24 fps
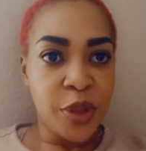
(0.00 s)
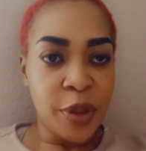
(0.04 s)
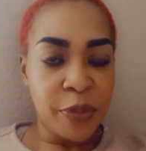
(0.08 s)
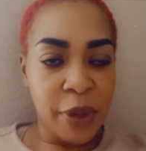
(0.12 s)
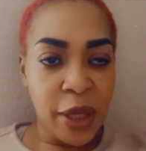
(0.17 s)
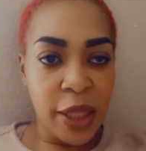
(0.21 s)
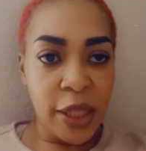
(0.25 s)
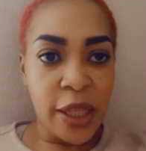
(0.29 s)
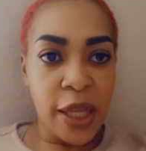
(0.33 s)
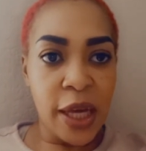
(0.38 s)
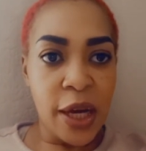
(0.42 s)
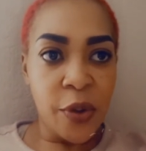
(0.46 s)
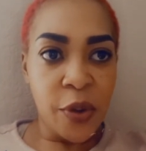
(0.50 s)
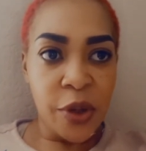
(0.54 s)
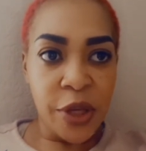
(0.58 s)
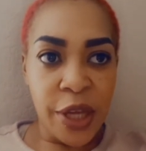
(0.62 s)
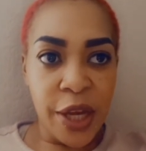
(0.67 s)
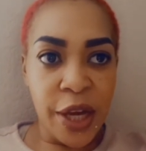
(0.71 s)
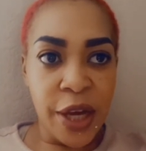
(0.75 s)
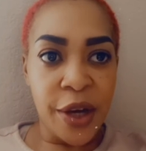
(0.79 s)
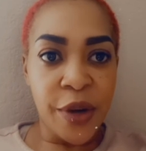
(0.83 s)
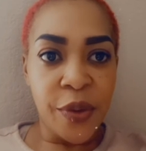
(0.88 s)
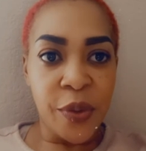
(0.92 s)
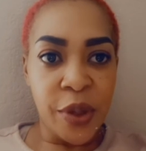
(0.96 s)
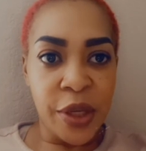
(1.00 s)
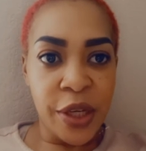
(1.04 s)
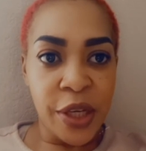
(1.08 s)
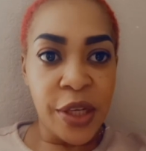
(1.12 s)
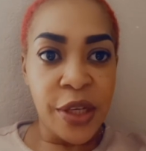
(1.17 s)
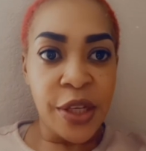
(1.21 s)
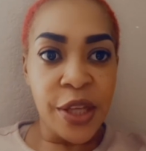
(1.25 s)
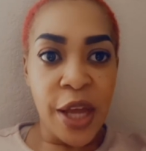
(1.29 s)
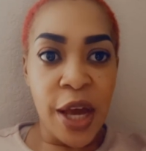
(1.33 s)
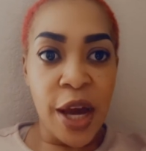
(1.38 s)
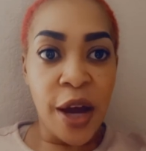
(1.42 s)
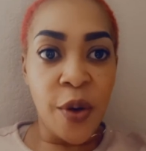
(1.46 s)
I thought when you
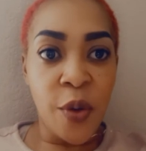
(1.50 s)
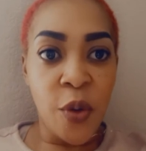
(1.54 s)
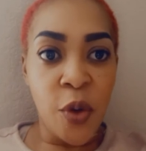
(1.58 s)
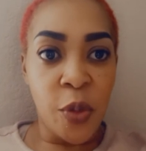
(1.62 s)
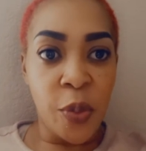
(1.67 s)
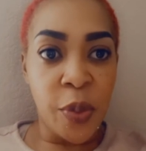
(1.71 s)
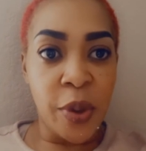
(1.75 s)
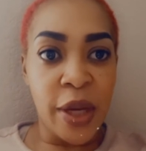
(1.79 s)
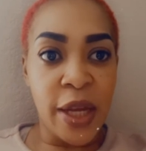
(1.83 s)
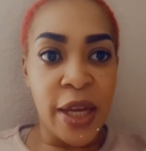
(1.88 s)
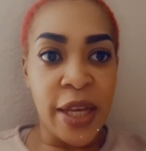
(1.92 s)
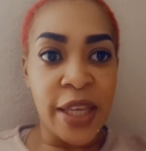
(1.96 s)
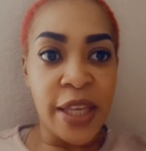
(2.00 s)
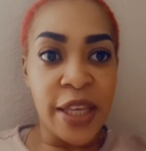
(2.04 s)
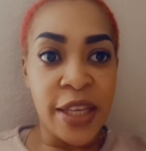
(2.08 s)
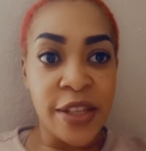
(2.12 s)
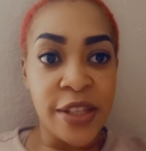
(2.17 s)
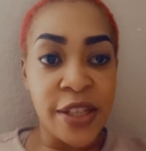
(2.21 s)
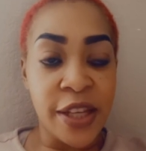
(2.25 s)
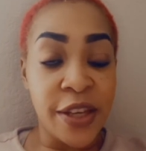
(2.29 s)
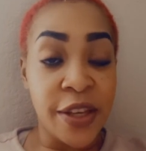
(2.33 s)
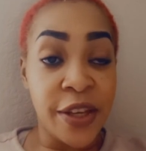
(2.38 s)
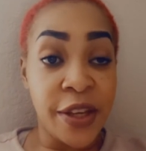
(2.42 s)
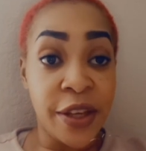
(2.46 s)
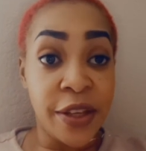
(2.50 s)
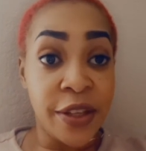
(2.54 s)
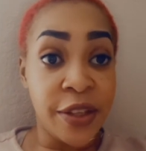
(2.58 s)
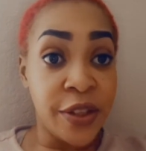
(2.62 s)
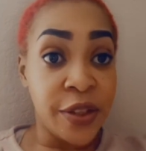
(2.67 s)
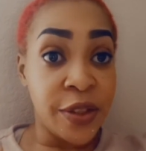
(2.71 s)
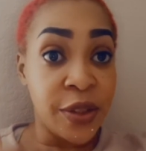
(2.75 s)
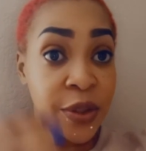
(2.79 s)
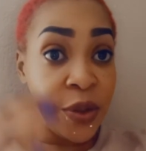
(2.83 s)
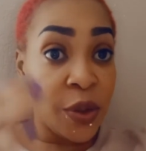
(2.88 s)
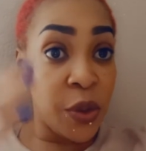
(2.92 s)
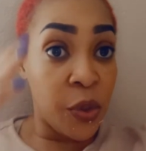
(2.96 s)
go up in that age and
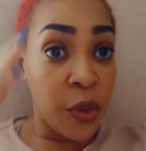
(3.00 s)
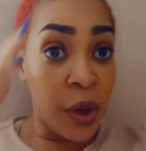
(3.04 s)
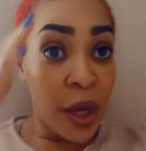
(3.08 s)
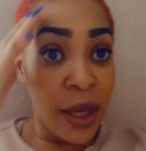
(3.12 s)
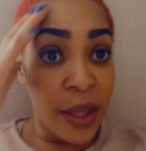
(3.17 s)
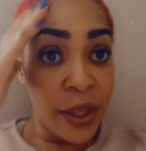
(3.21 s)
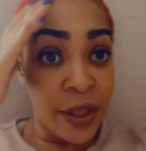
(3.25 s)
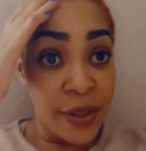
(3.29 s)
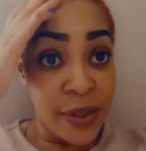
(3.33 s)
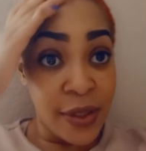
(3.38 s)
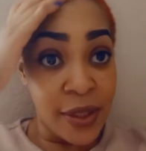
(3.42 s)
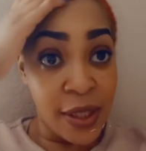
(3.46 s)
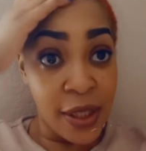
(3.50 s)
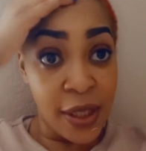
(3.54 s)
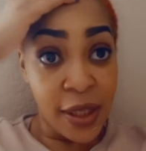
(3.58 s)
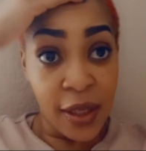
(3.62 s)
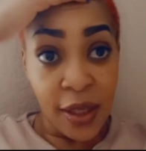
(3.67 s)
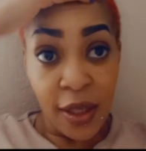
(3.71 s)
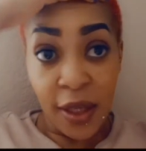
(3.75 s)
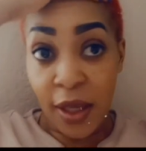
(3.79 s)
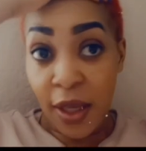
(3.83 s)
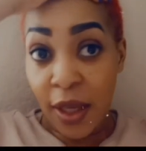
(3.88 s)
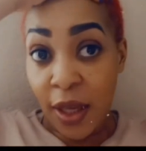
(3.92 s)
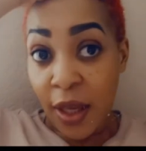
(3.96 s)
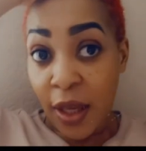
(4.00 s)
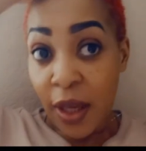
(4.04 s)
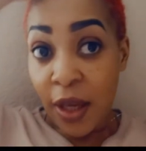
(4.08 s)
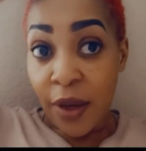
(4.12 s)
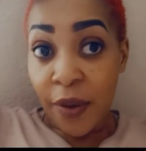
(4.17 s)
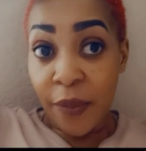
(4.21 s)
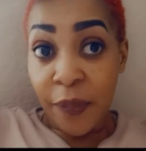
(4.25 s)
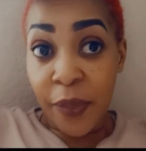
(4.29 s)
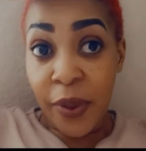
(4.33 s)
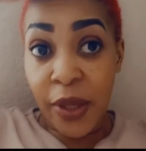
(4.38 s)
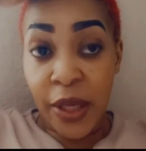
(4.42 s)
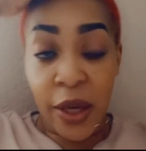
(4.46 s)
you look and you see
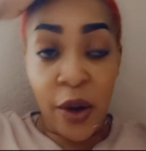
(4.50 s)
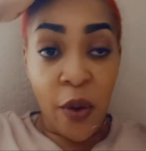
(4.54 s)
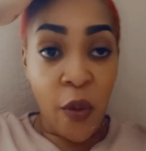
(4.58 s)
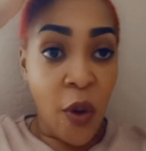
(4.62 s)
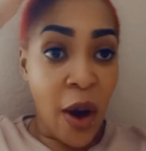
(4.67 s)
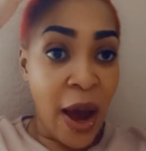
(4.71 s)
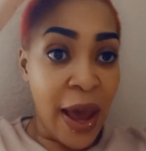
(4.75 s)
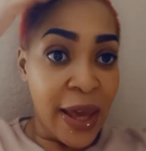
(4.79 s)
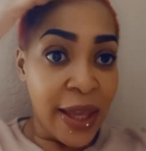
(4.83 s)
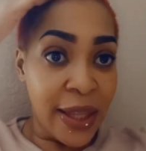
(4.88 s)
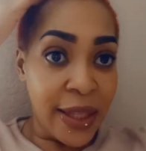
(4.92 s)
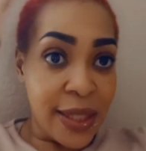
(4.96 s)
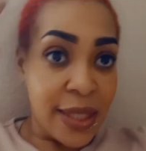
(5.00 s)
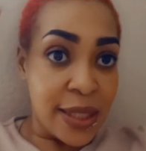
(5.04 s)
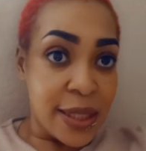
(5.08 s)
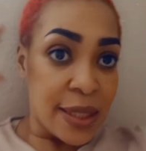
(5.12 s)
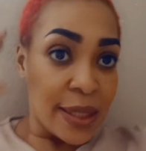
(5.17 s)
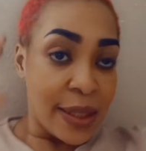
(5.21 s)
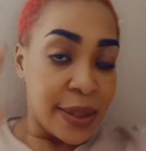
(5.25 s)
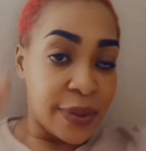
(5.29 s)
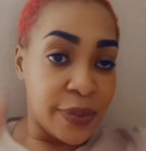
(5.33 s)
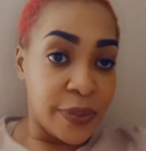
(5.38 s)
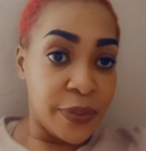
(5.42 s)
pure white,